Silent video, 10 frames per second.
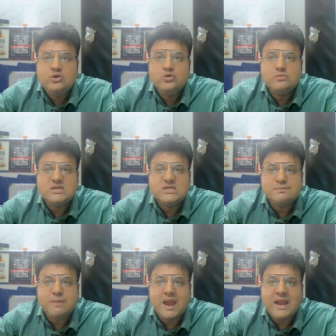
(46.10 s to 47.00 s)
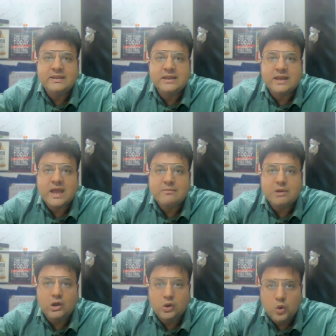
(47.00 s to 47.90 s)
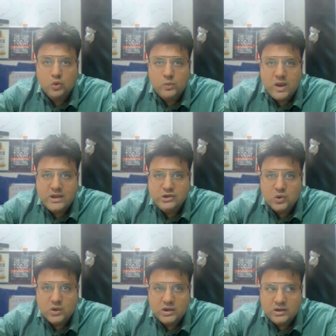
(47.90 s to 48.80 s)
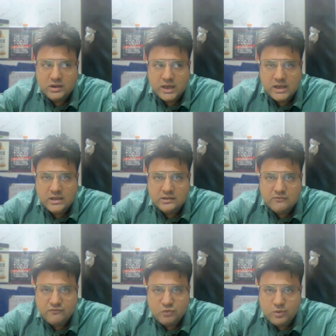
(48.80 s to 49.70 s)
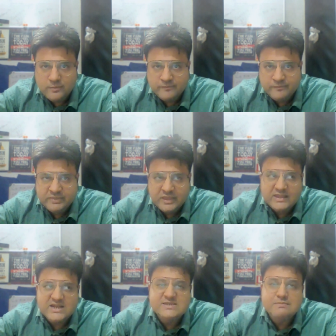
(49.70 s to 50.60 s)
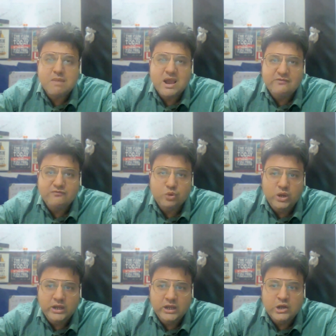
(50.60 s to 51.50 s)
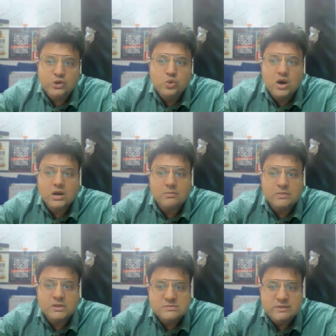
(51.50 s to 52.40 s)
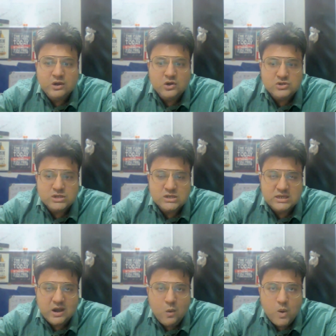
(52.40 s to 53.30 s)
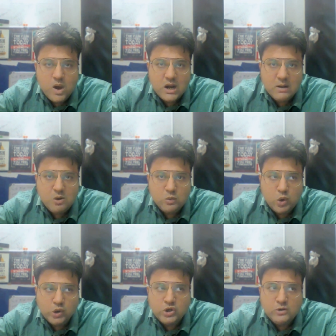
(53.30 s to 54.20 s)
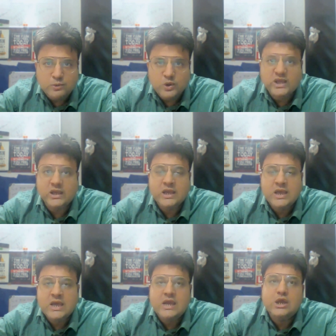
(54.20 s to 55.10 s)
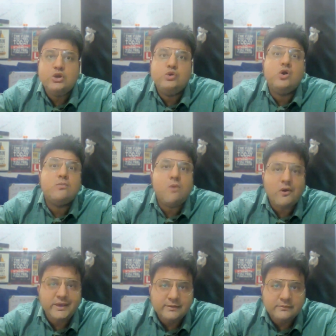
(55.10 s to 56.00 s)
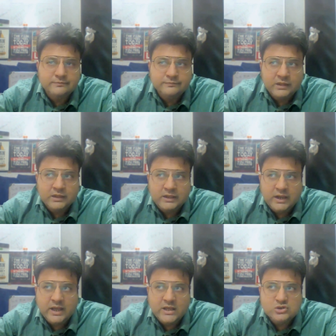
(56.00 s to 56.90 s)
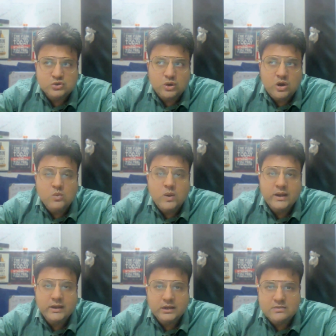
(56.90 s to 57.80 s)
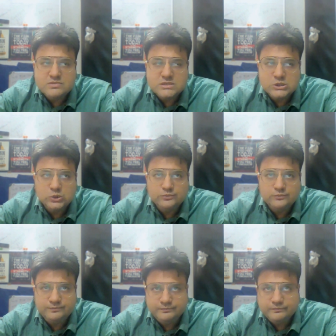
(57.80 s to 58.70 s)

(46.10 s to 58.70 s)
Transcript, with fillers: you must spend the time alone when you're taking the food there is a mindful eating and you are must be consciously aware about what you are putting into your body right and so now when it comes to